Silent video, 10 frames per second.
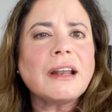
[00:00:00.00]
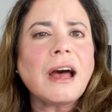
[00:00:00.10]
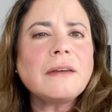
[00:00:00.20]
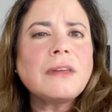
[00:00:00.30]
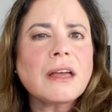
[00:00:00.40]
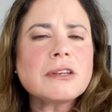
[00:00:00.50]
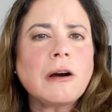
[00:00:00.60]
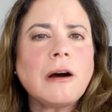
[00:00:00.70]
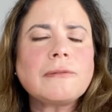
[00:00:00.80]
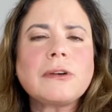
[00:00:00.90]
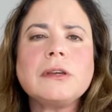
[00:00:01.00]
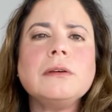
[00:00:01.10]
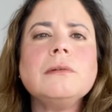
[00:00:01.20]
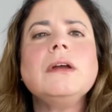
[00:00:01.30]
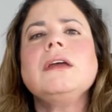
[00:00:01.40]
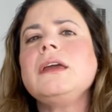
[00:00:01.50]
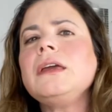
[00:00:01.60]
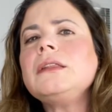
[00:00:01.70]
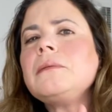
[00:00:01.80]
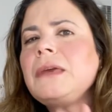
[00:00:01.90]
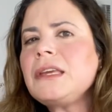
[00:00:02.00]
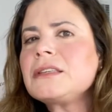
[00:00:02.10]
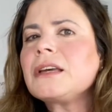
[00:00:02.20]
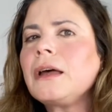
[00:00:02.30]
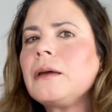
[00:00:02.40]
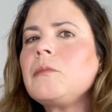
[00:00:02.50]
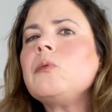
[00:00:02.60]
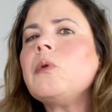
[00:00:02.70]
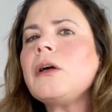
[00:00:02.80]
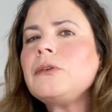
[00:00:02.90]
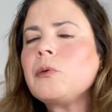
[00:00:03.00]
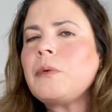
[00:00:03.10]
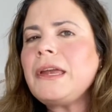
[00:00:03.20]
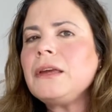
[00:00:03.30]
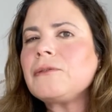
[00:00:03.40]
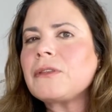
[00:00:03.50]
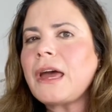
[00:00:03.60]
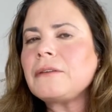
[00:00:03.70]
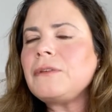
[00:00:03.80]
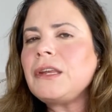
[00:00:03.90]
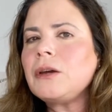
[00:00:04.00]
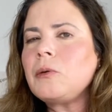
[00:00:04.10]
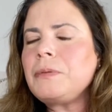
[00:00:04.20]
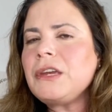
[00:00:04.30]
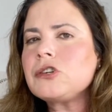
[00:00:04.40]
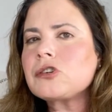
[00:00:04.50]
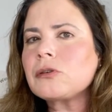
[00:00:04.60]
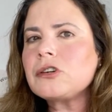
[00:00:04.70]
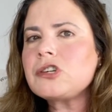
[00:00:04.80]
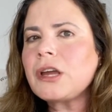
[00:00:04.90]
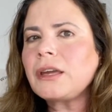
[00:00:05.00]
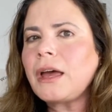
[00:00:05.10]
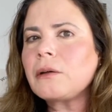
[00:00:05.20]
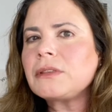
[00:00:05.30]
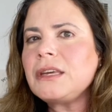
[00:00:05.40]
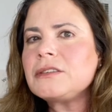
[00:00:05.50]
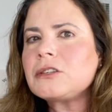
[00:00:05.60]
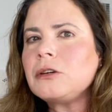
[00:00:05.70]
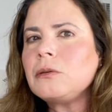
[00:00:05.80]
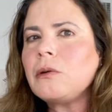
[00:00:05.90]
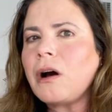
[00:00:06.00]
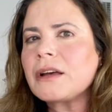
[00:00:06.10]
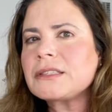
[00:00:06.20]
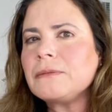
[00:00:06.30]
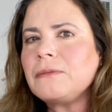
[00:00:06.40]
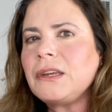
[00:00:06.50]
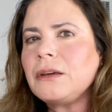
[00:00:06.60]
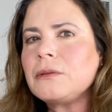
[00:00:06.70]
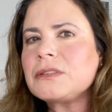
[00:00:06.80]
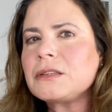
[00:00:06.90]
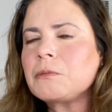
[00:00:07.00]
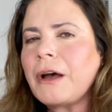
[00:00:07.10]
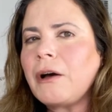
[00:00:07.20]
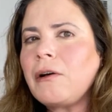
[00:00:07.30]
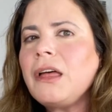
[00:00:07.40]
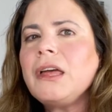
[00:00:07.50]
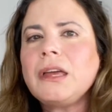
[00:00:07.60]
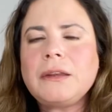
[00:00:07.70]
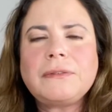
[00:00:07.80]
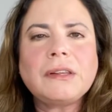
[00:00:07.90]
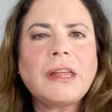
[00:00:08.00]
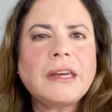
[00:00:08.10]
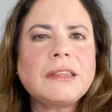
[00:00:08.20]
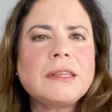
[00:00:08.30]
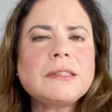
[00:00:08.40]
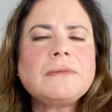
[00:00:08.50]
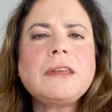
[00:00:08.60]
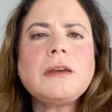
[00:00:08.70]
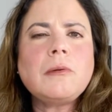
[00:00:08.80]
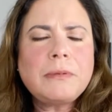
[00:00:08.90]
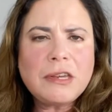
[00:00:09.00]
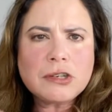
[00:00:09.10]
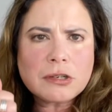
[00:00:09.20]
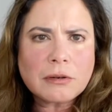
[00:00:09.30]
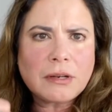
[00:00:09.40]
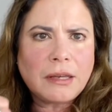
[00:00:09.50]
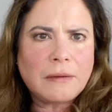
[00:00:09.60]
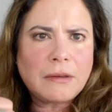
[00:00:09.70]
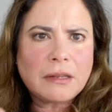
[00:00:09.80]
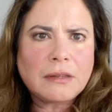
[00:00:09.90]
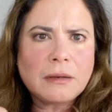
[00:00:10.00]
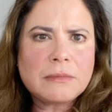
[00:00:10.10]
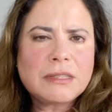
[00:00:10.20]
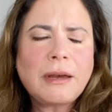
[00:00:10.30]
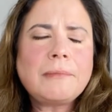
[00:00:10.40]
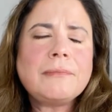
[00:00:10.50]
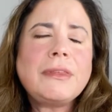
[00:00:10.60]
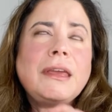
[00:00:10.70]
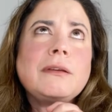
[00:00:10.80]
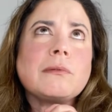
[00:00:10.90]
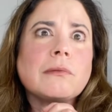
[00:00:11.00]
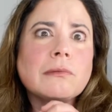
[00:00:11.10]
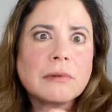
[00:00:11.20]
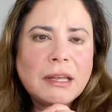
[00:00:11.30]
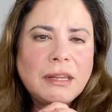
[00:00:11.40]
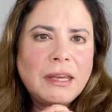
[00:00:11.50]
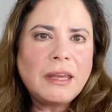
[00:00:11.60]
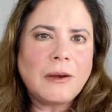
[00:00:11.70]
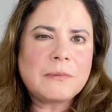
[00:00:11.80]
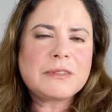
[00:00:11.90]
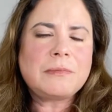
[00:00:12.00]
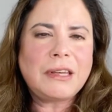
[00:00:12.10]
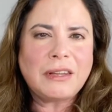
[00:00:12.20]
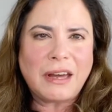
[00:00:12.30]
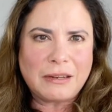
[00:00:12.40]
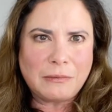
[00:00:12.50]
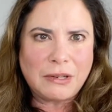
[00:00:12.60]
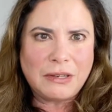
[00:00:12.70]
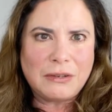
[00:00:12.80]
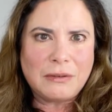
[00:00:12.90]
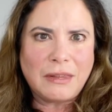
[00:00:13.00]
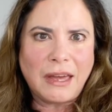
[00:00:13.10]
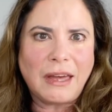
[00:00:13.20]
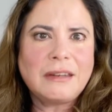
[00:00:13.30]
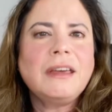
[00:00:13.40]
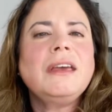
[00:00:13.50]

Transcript: I've got to offer you. In the meantime, while you're waiting for that video, be sure to check out these 2 awesome videos as well. And if you like this video, be sure to give it a thumbs up. It really helps me a lot when you do that.